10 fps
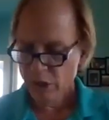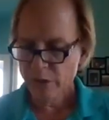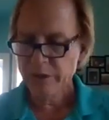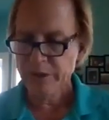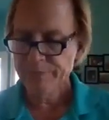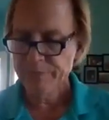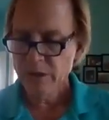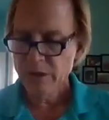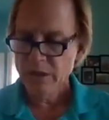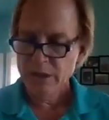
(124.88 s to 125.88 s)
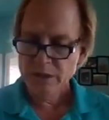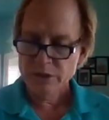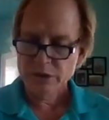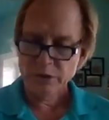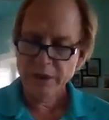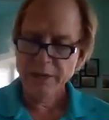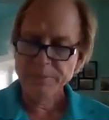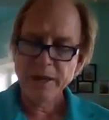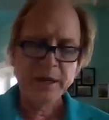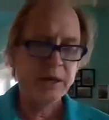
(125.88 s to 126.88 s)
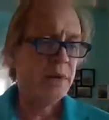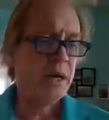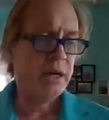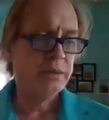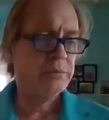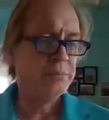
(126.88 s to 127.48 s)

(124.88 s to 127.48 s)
Okay, so keep that in mind.